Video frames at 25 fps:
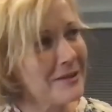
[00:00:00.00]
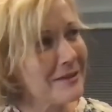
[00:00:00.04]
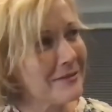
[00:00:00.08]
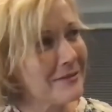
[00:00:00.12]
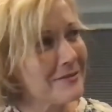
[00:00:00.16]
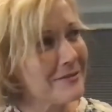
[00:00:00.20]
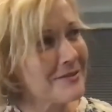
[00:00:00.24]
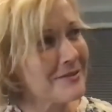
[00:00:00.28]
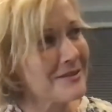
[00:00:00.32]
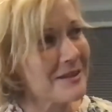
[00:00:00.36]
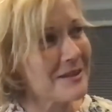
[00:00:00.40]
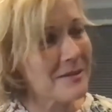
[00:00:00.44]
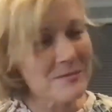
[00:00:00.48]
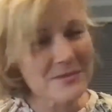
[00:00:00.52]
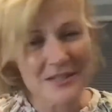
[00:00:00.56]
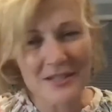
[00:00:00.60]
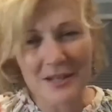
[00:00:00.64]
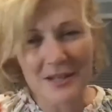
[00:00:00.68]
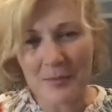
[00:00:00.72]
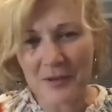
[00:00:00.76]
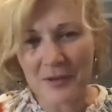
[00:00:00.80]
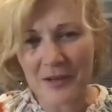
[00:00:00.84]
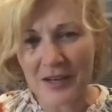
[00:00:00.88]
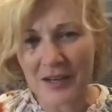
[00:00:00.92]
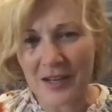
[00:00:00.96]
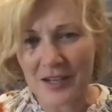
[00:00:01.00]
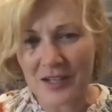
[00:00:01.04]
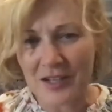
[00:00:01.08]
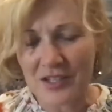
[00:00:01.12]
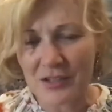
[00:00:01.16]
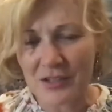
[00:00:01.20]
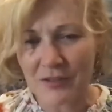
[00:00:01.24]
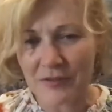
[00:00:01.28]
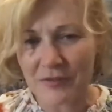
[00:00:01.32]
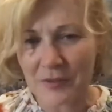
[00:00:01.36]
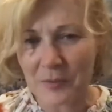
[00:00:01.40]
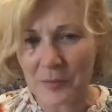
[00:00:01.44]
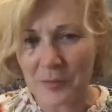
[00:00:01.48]
it sums it up in a
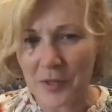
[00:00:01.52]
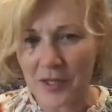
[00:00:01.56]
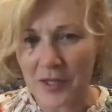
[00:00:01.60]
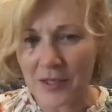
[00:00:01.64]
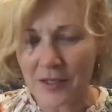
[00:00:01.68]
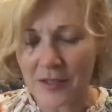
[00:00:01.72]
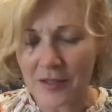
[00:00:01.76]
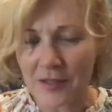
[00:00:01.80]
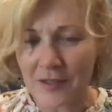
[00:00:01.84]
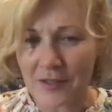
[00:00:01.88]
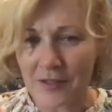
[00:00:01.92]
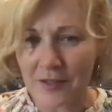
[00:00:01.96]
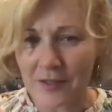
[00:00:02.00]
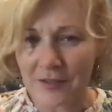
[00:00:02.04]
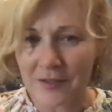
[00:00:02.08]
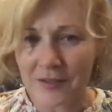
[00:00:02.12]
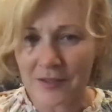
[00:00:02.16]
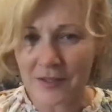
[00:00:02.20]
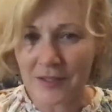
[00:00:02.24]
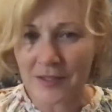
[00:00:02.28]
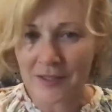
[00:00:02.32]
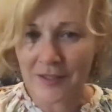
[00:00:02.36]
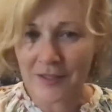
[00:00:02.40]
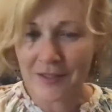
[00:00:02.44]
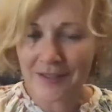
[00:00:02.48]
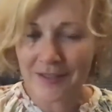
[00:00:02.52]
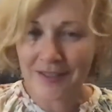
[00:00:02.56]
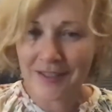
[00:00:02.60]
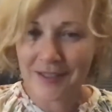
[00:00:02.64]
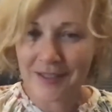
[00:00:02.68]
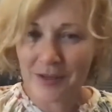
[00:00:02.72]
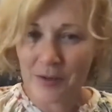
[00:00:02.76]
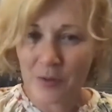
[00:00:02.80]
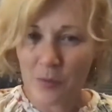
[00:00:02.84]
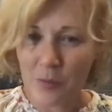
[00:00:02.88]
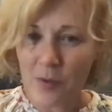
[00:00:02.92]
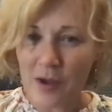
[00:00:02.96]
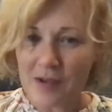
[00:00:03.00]
nutshell for me,
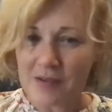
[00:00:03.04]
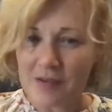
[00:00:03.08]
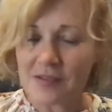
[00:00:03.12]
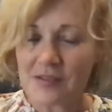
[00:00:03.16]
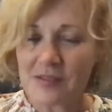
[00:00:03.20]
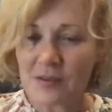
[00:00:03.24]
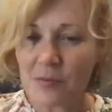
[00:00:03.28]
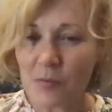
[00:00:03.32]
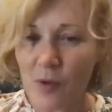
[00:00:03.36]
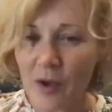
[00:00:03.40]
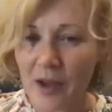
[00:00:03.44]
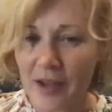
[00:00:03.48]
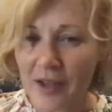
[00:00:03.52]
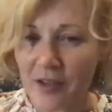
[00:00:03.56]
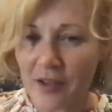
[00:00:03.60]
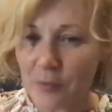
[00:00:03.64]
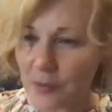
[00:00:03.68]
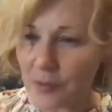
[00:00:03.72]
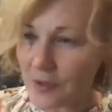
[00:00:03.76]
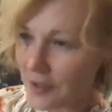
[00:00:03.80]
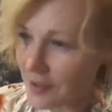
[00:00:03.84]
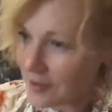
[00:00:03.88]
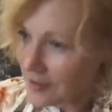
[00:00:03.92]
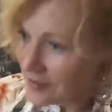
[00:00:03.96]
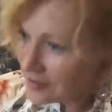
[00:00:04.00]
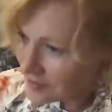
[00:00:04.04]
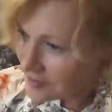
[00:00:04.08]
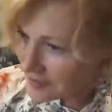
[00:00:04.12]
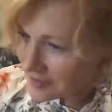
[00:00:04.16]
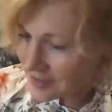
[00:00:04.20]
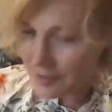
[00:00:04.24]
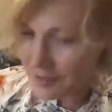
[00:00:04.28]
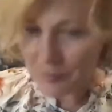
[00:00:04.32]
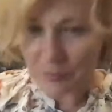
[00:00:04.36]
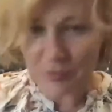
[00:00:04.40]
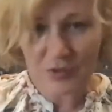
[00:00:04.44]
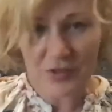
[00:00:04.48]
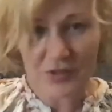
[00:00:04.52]
waxes and wanes, but you just
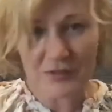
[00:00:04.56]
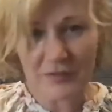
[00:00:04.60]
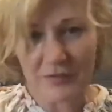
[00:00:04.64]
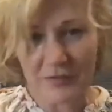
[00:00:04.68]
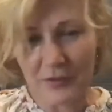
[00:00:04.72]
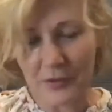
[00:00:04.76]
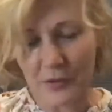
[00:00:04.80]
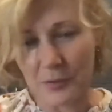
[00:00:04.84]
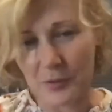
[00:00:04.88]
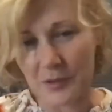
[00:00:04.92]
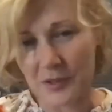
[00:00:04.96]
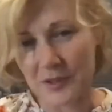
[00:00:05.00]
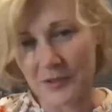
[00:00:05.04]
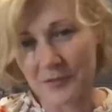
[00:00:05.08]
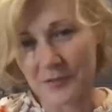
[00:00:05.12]
keep pushing forward.